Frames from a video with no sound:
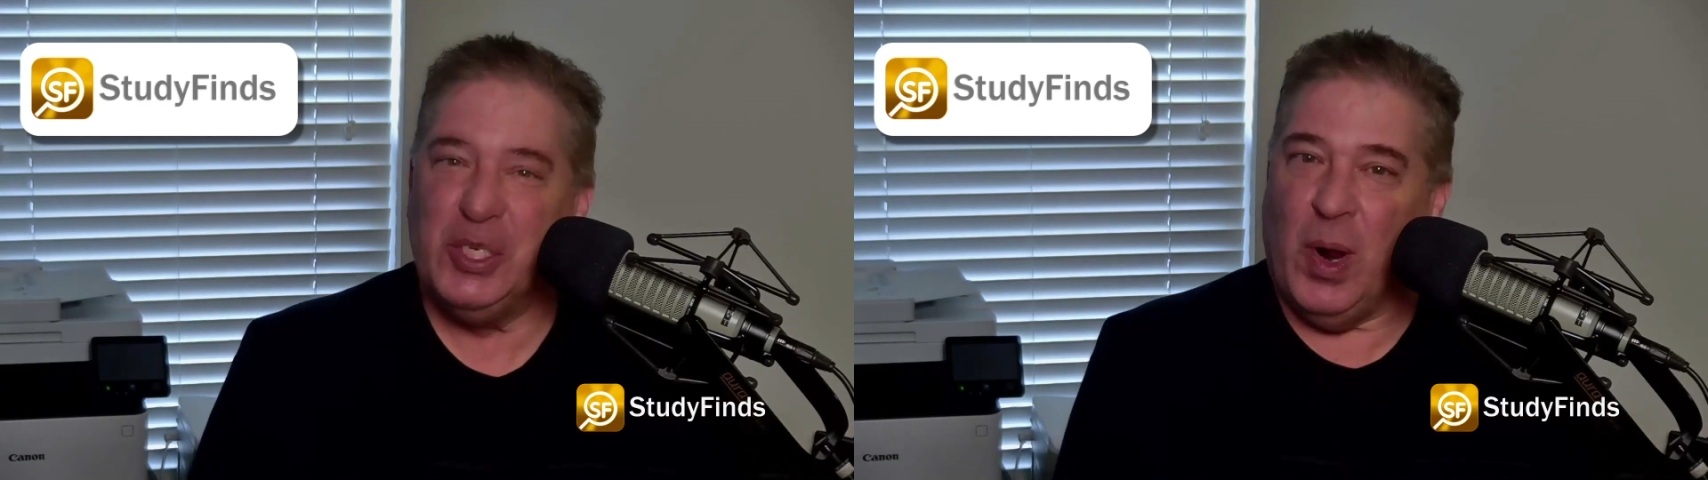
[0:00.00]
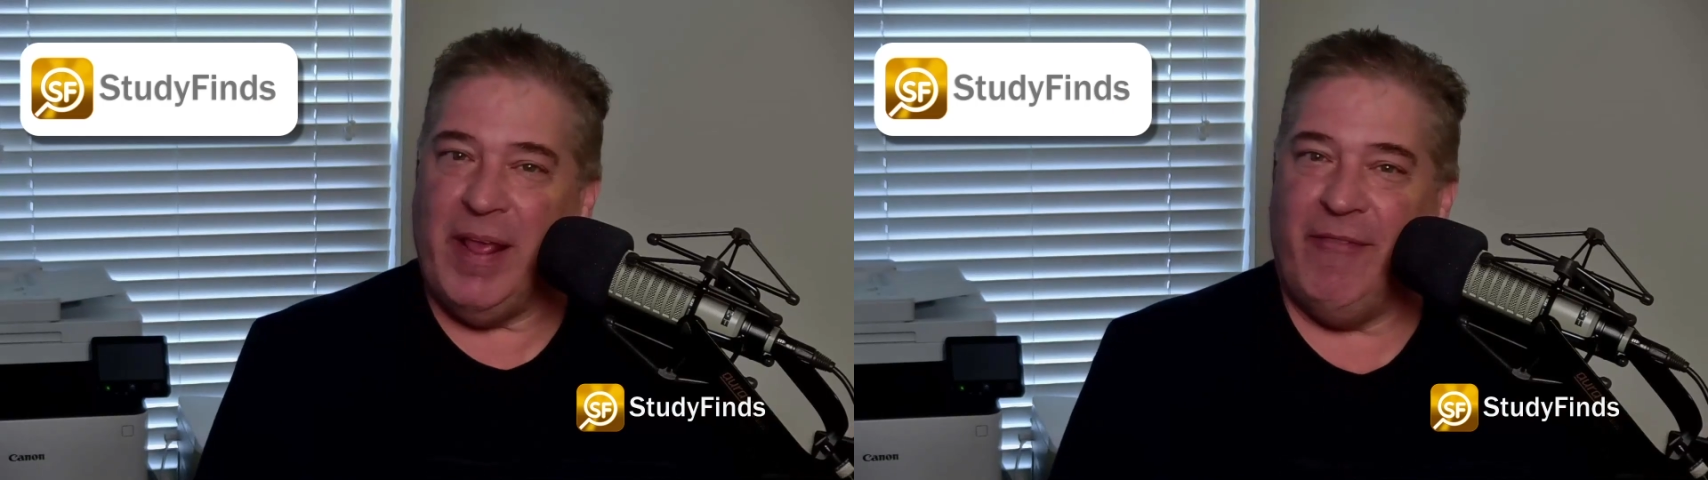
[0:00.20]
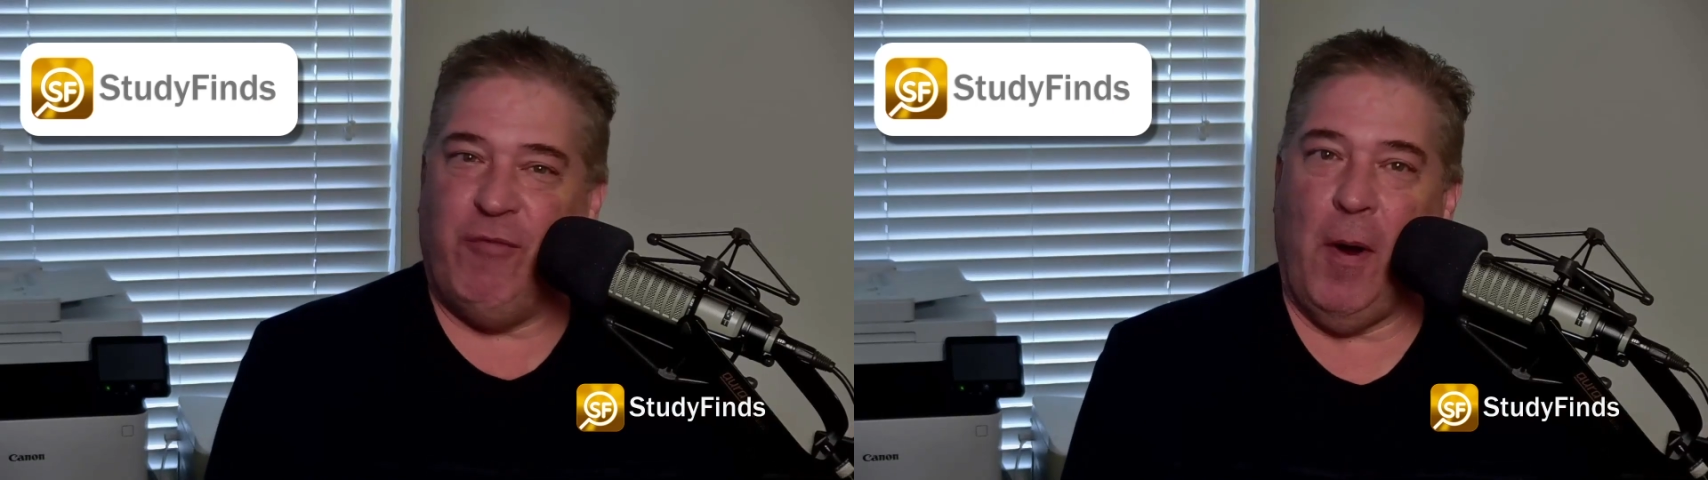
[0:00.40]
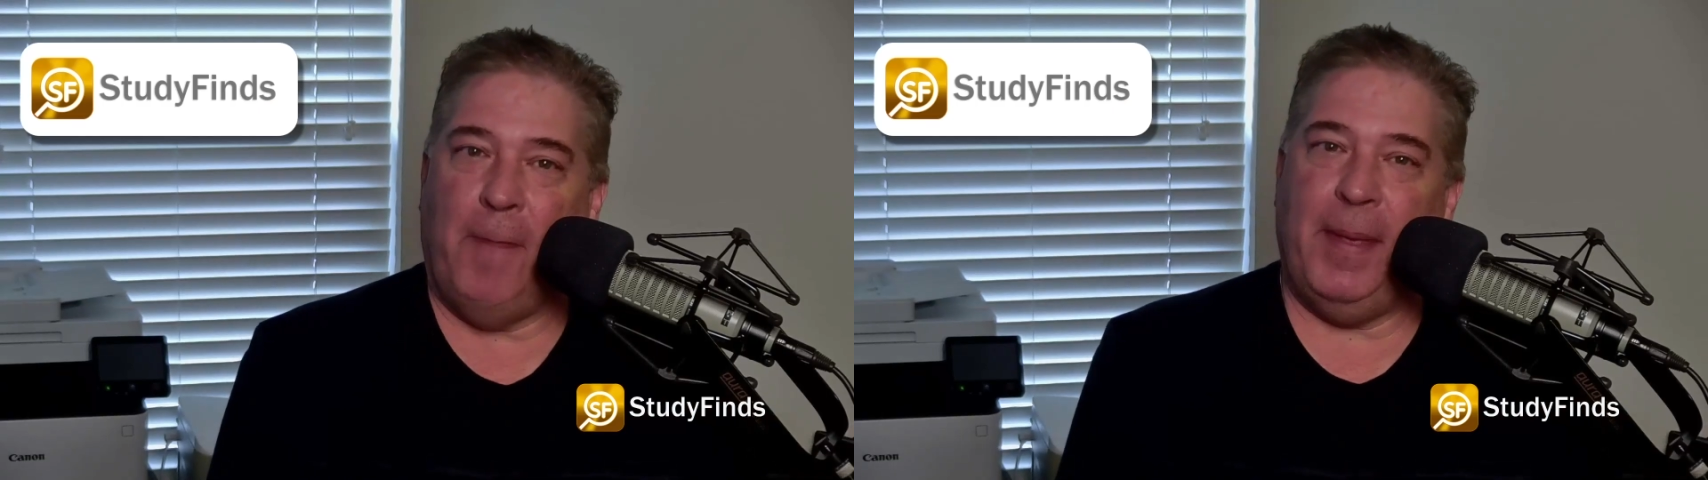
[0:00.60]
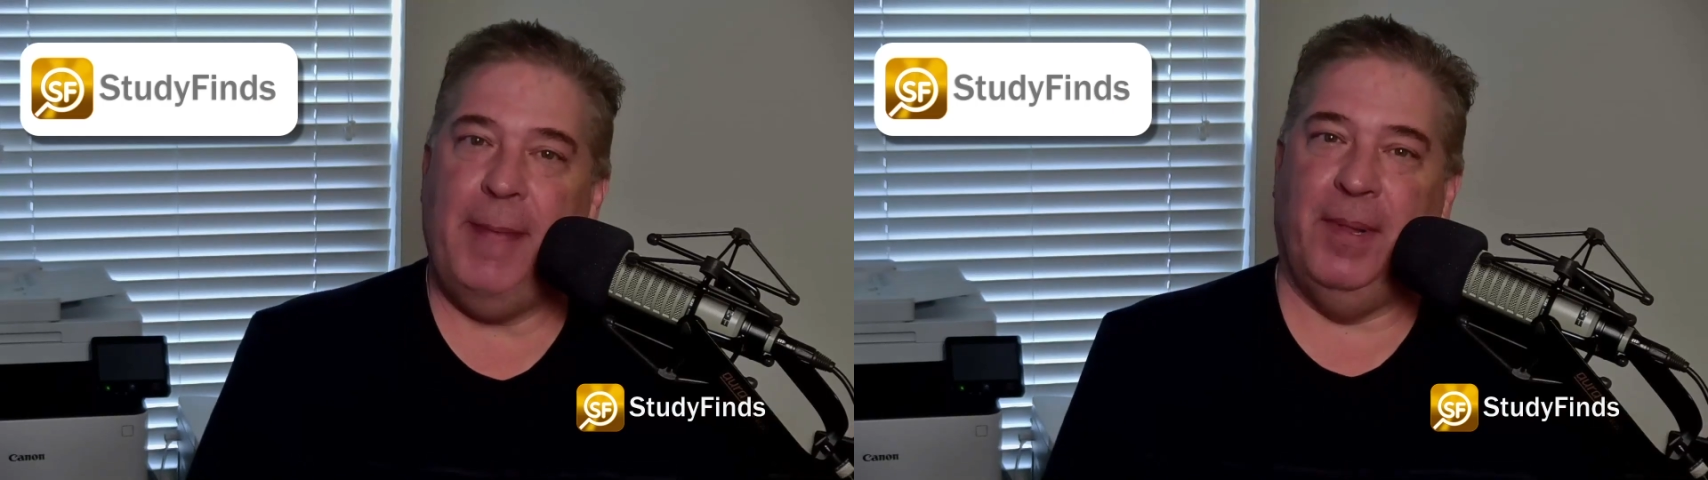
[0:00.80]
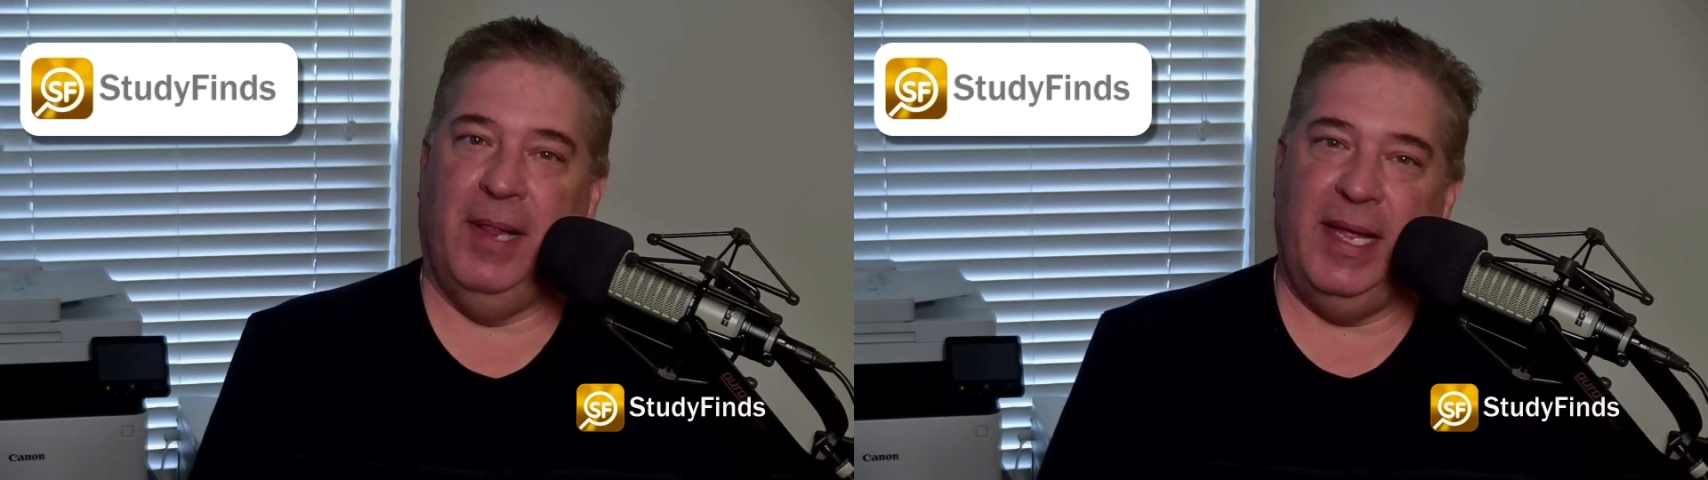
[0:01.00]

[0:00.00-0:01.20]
24 people